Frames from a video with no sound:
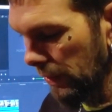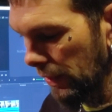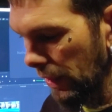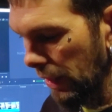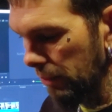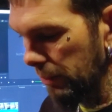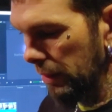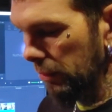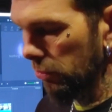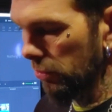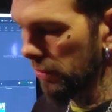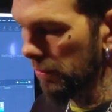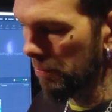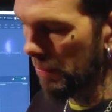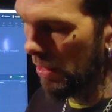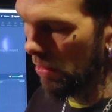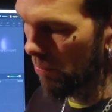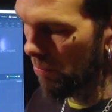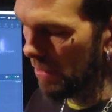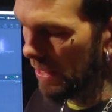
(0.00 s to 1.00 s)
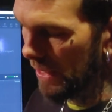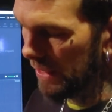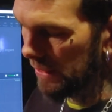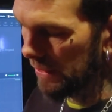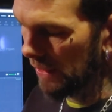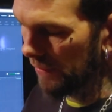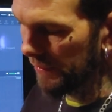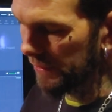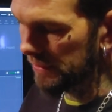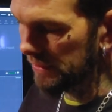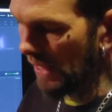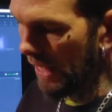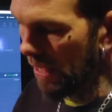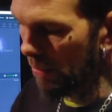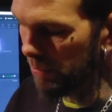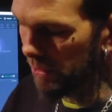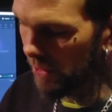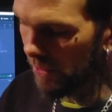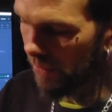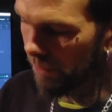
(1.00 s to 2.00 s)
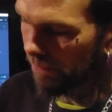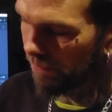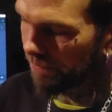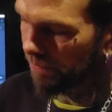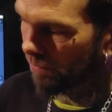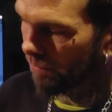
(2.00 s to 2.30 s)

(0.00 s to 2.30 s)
I'm able to mount mine on the top here